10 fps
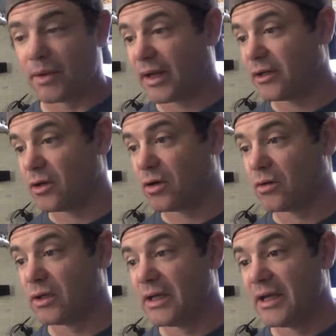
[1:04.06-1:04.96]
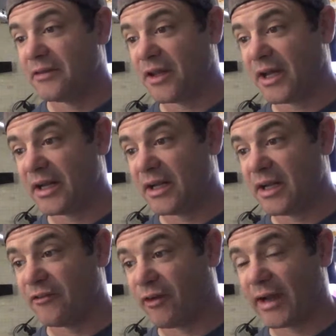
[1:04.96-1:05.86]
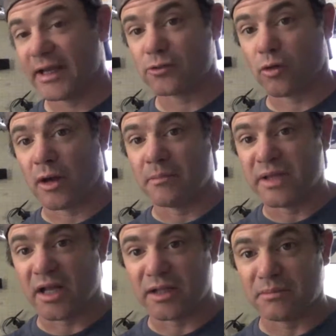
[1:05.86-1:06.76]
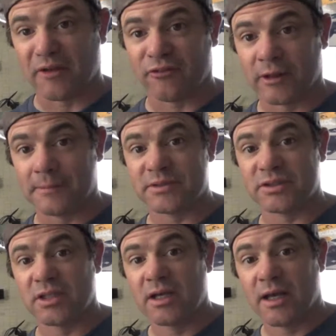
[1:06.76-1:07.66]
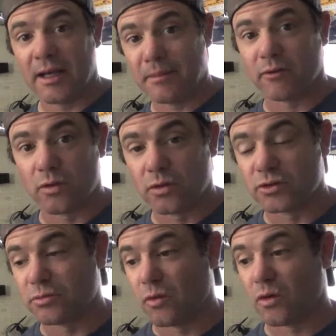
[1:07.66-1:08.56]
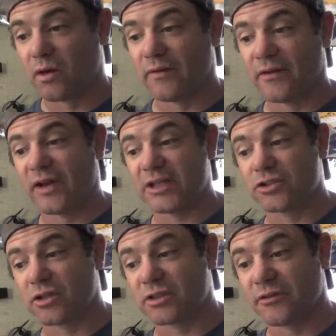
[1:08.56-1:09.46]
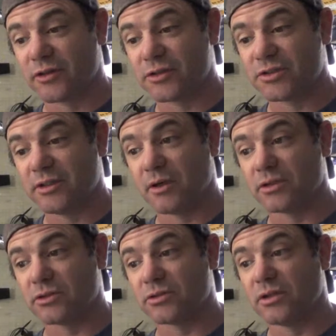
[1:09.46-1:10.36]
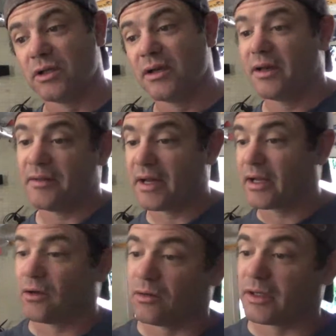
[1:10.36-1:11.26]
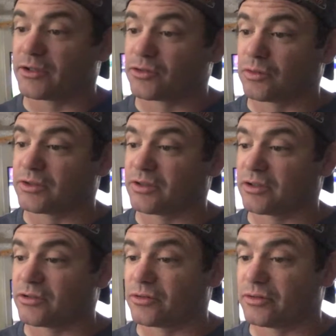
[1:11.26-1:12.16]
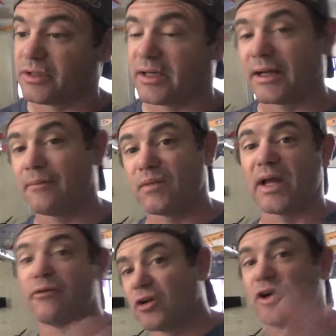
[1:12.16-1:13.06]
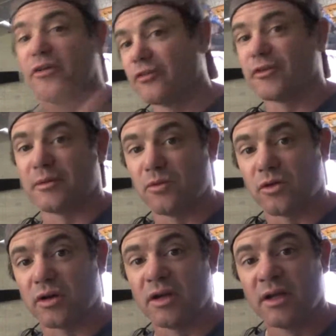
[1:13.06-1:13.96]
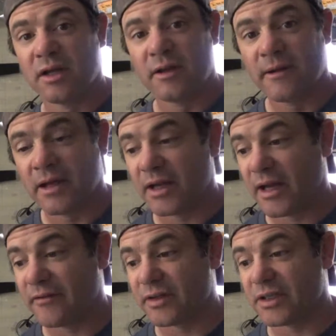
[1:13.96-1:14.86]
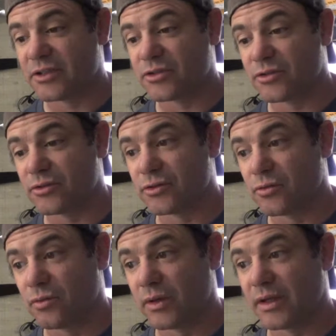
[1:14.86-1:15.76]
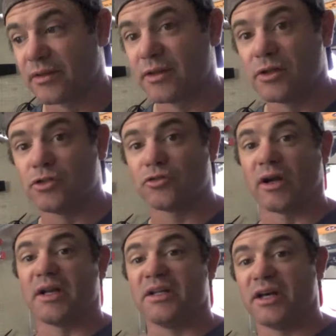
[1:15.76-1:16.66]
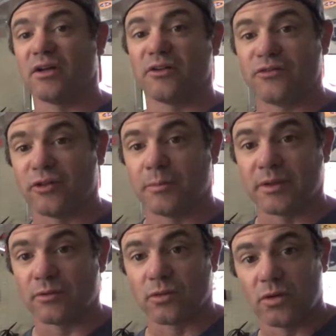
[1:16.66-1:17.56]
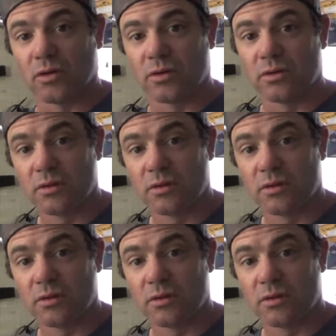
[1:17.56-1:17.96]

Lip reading: but I know that if I get to where I'm nailing my flips and my rolls more on the Fat Shark diversity module, and then I go and I switch to the TrueD and I'm like recovering more and having issues with trying to nail a flip and a roll,